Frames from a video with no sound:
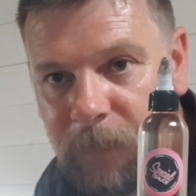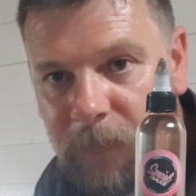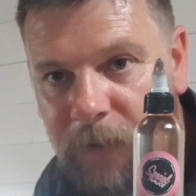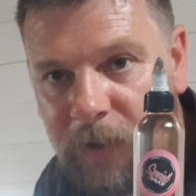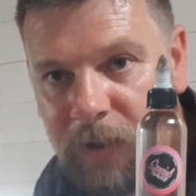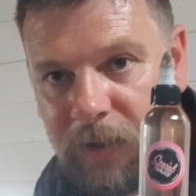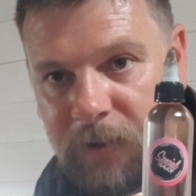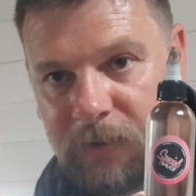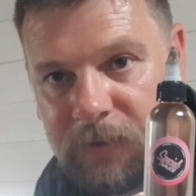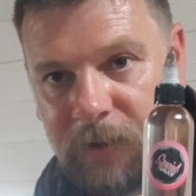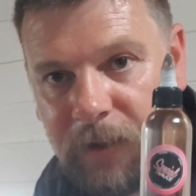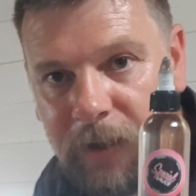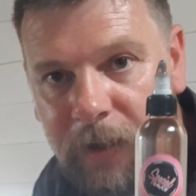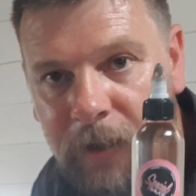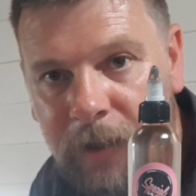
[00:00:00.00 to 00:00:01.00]
it. It is
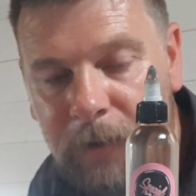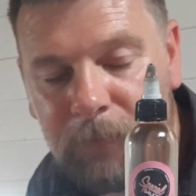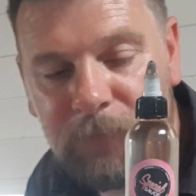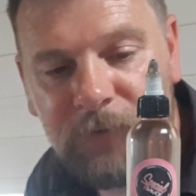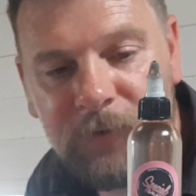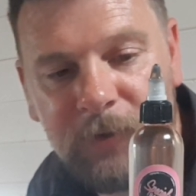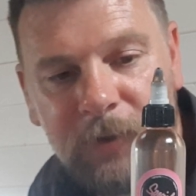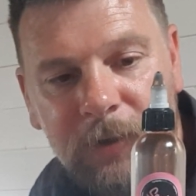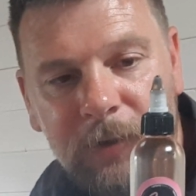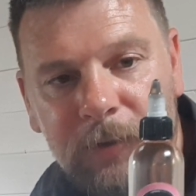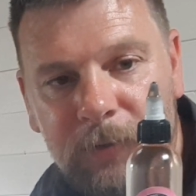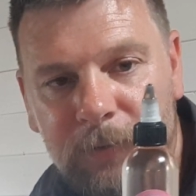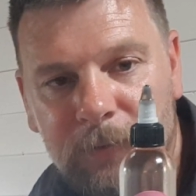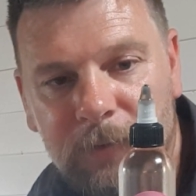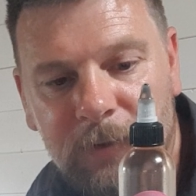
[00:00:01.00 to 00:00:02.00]

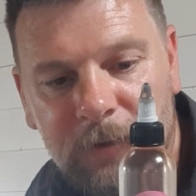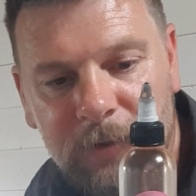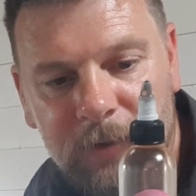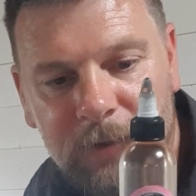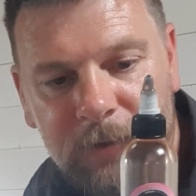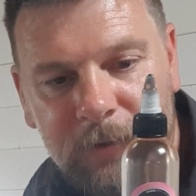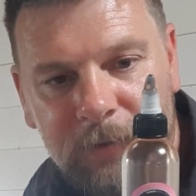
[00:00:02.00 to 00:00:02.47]
absolutely